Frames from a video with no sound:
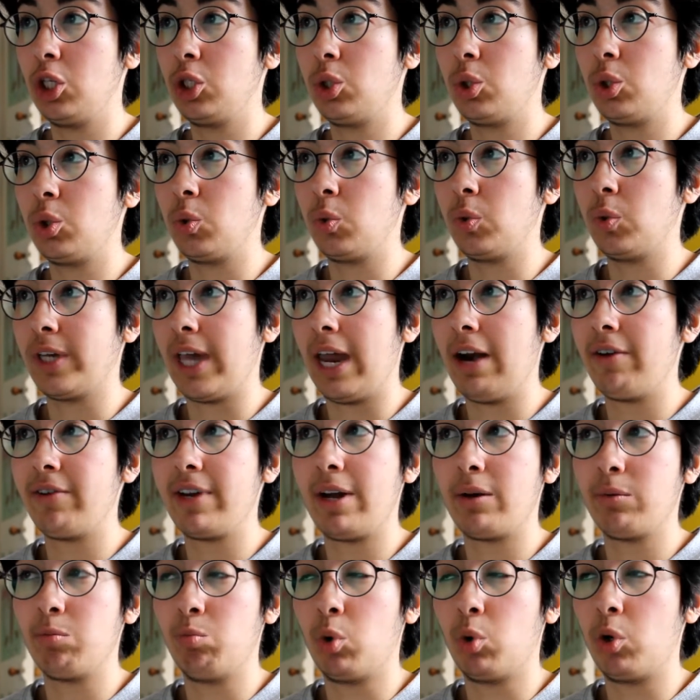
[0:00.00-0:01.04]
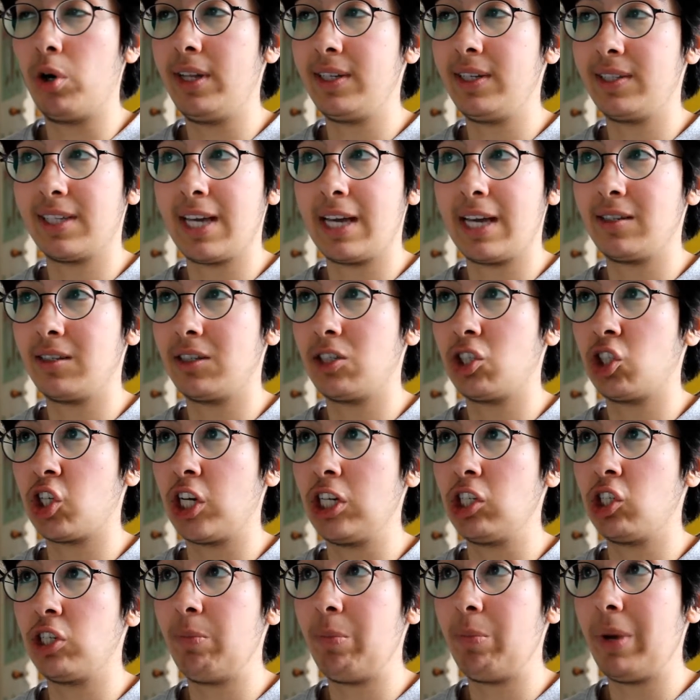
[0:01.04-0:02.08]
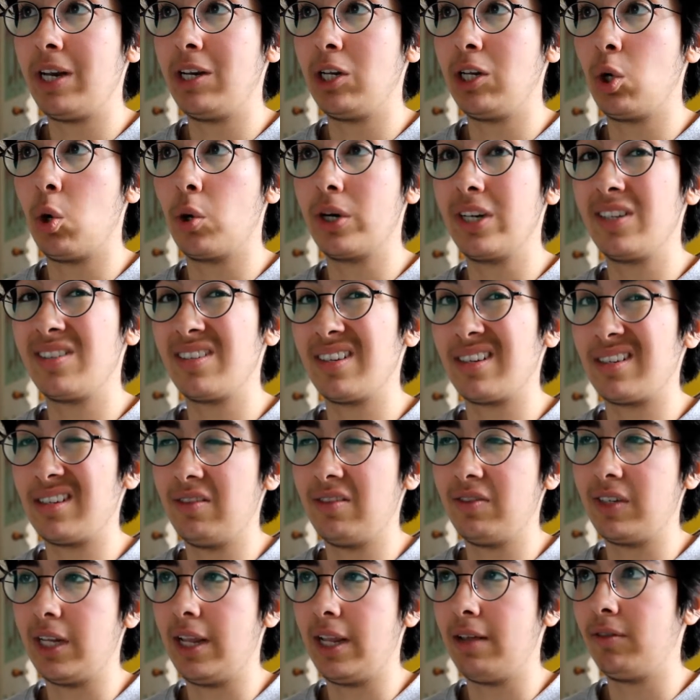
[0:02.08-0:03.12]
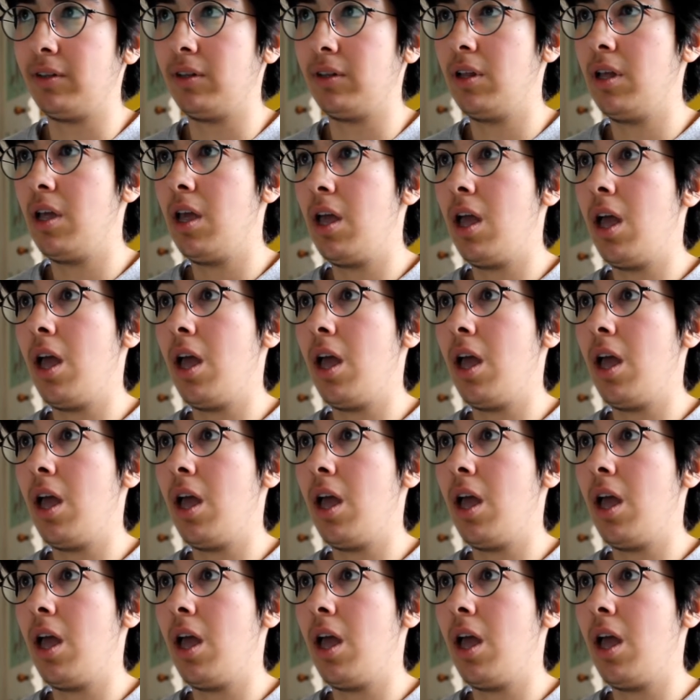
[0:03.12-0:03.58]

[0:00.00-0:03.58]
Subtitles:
to carry out more or less gas exchange depending on its activity level.